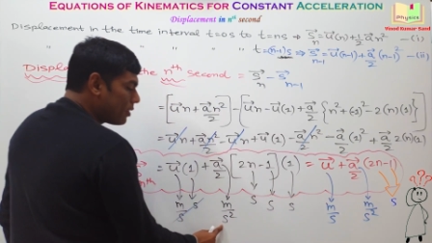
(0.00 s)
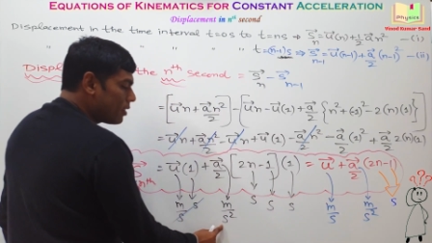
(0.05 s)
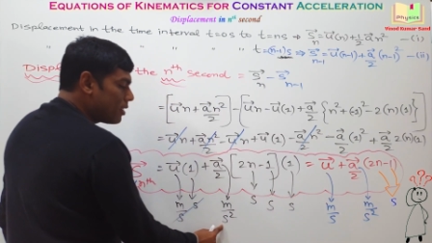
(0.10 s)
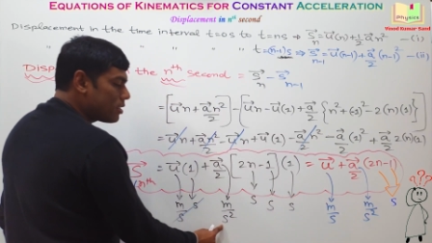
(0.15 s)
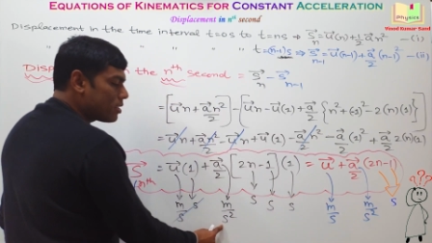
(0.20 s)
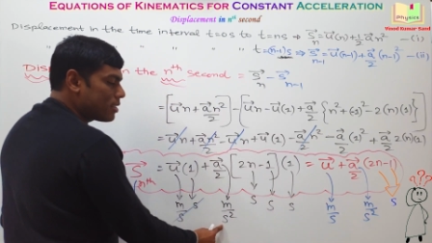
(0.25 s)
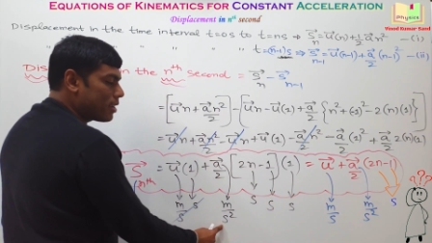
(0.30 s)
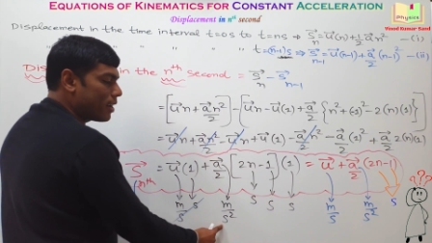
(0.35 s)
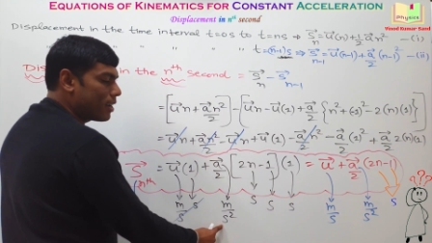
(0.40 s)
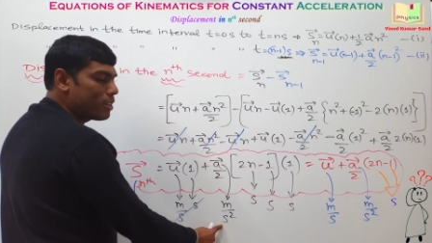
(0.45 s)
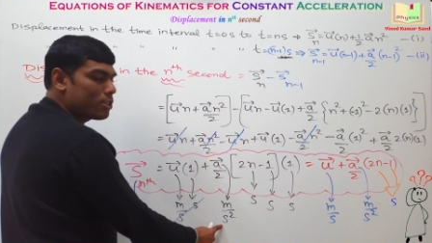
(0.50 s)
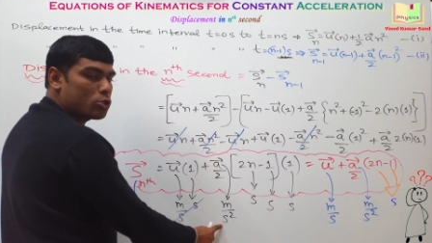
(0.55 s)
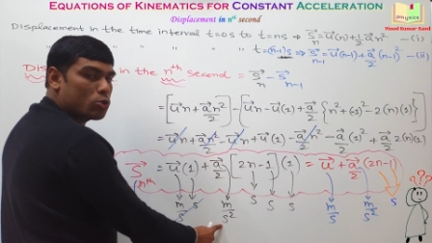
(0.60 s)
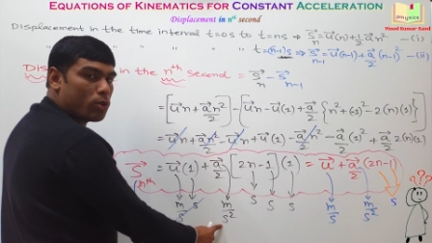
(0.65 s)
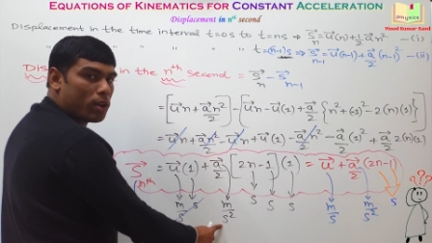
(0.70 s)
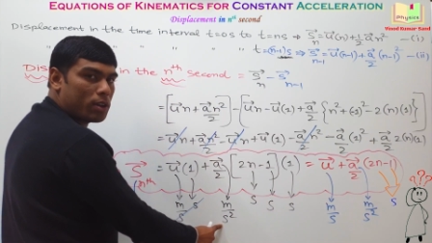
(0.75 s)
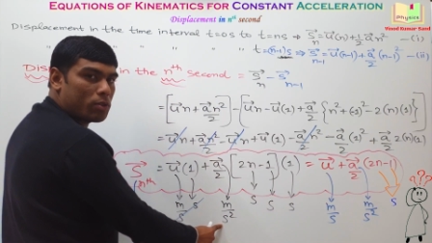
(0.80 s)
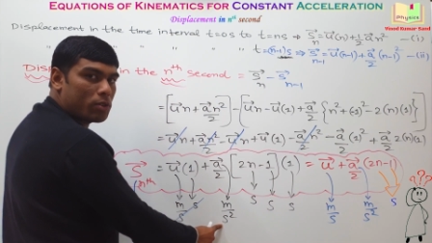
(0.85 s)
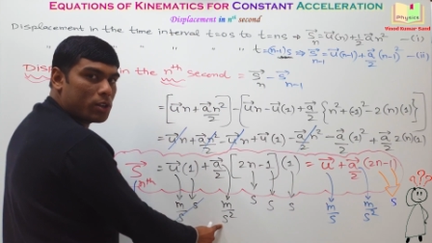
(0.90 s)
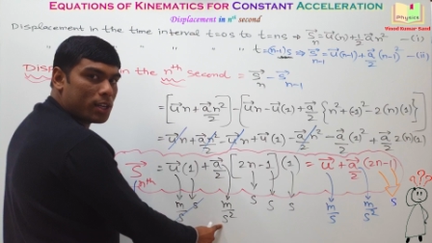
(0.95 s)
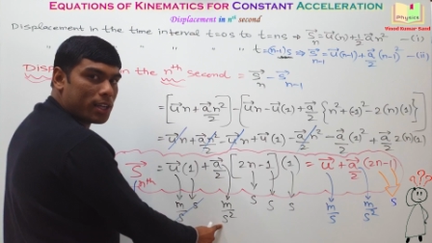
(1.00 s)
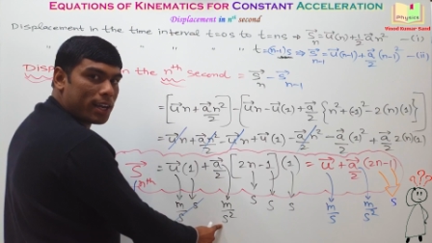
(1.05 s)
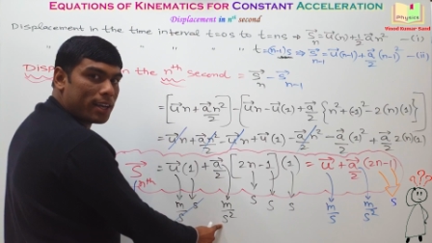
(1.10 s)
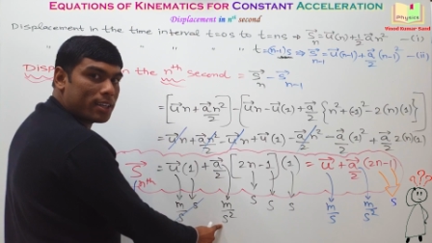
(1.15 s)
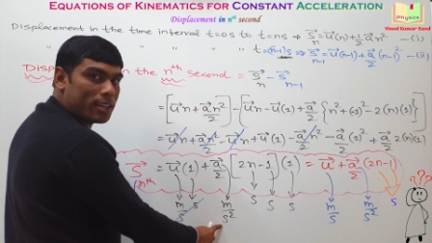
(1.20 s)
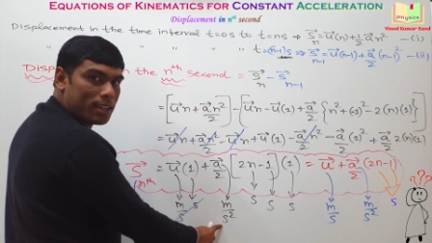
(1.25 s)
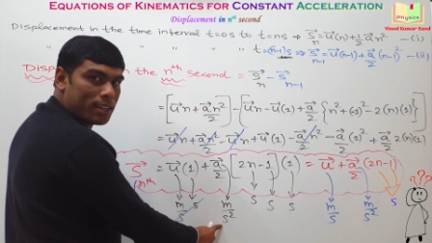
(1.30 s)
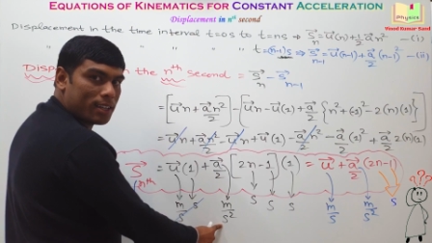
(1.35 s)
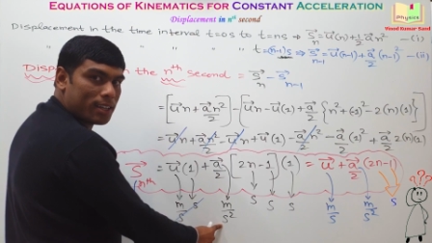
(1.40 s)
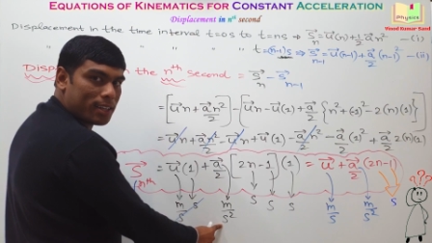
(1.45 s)
This second square will
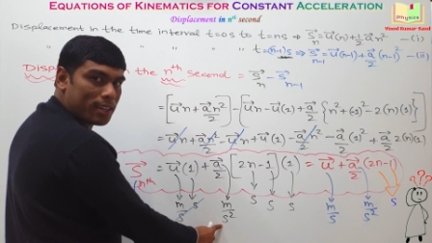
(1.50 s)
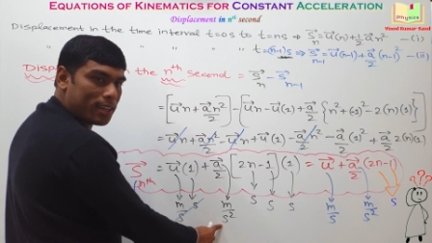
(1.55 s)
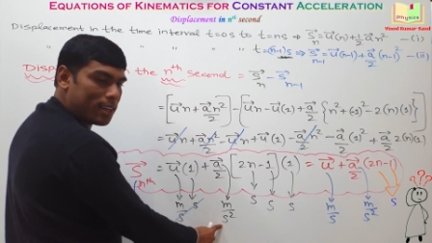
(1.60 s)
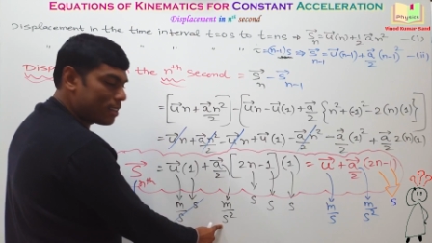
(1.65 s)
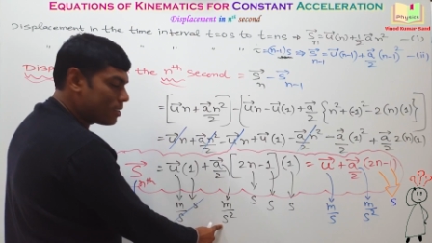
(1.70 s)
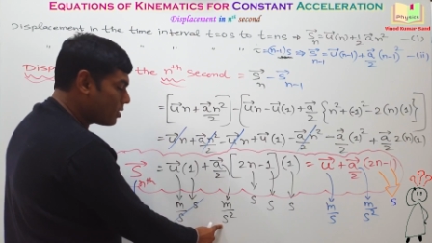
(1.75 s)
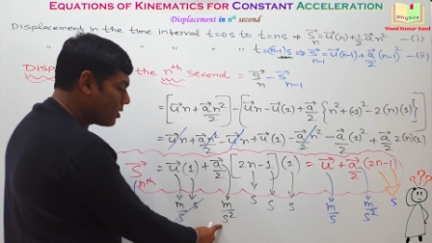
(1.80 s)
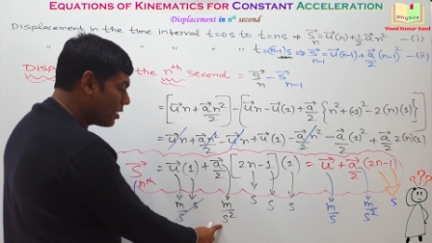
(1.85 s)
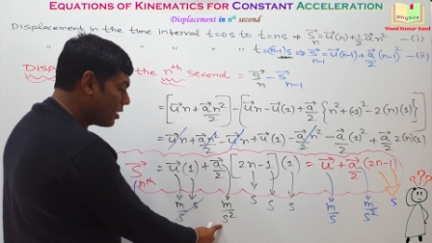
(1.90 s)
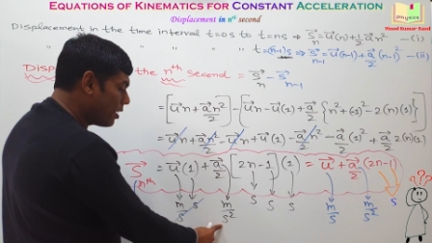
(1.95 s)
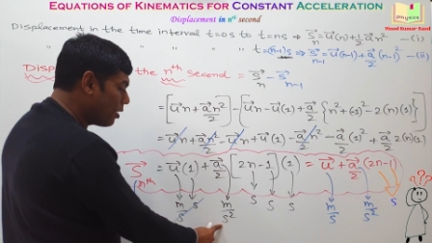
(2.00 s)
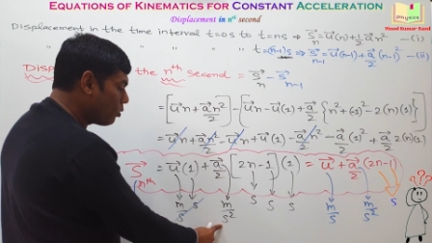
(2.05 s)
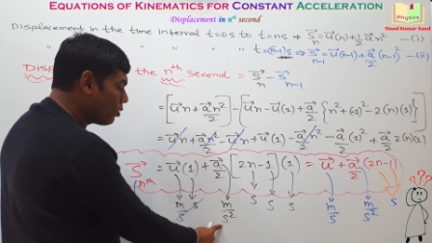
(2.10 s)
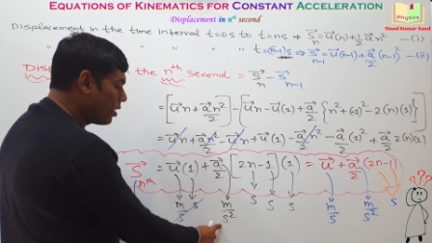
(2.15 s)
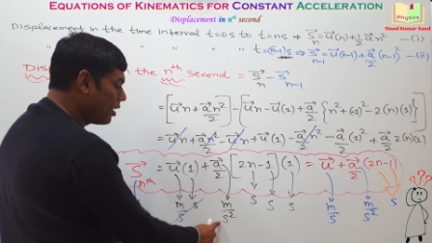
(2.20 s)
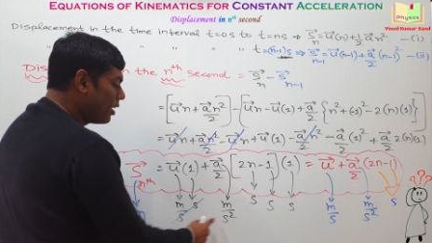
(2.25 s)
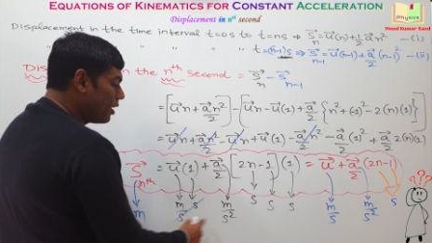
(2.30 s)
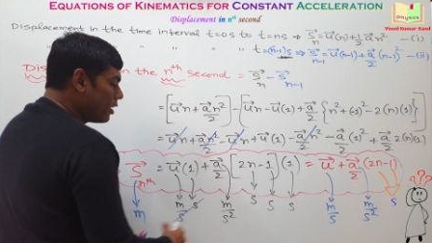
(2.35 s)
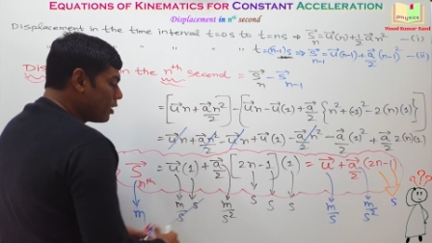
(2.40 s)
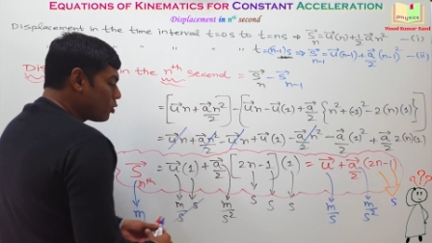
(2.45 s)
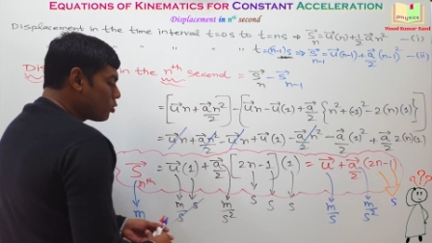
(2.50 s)
get cancelled out.